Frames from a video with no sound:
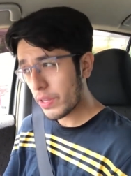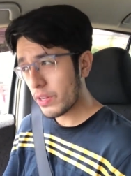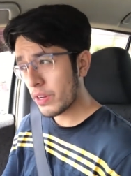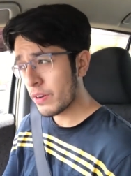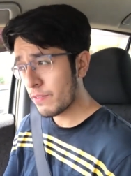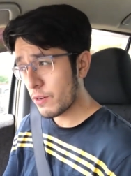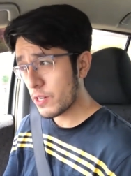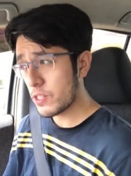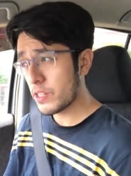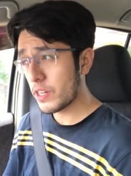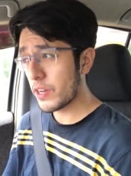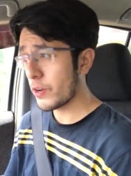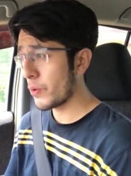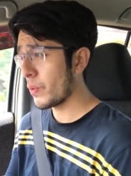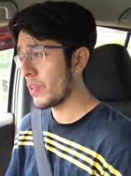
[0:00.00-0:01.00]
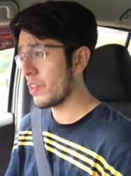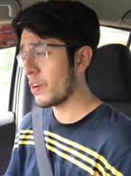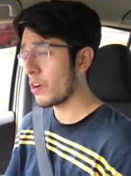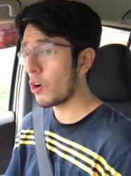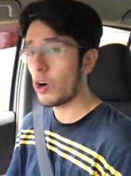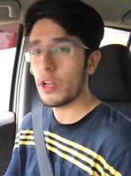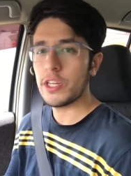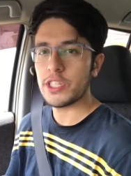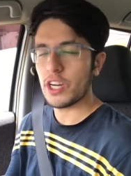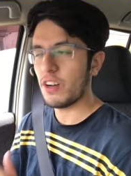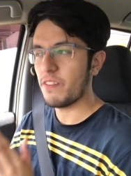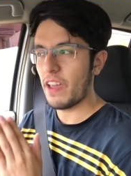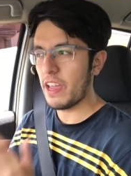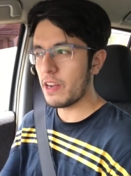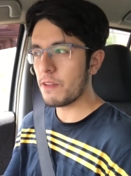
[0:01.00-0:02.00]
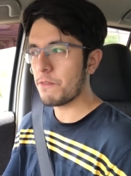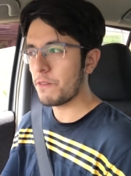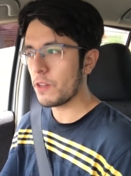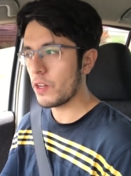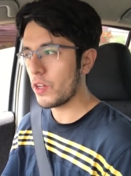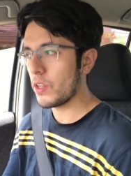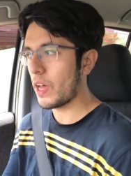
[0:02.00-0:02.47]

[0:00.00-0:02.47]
university or whether in college of any field,